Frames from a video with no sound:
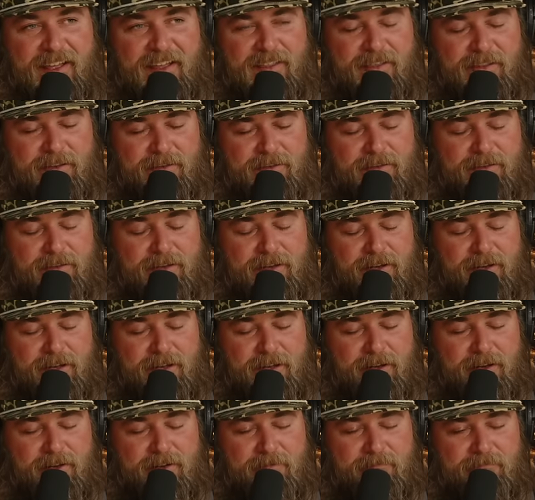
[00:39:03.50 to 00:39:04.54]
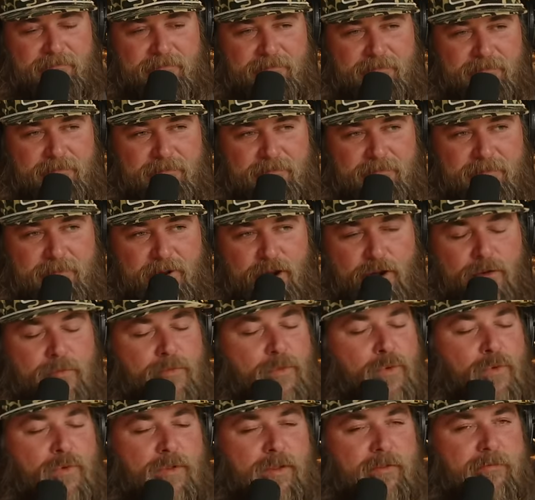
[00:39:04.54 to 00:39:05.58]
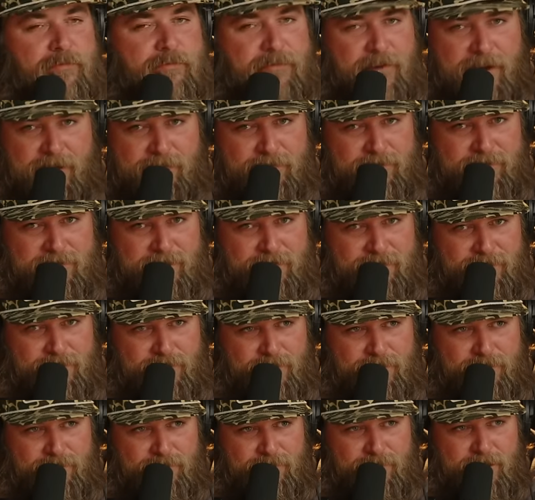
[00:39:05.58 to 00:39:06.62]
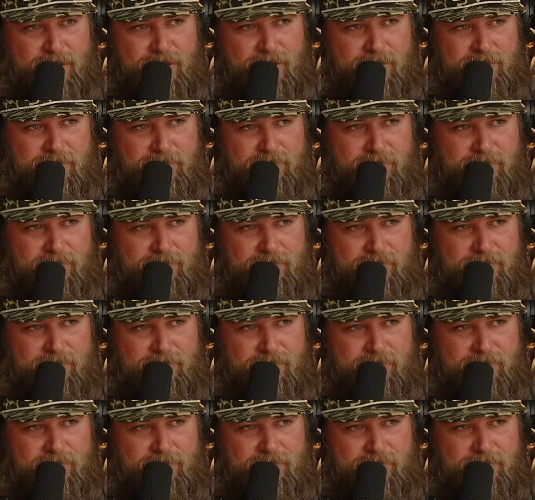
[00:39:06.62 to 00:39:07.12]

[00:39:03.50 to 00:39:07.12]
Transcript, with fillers: this is uh no more than five to seven yards away,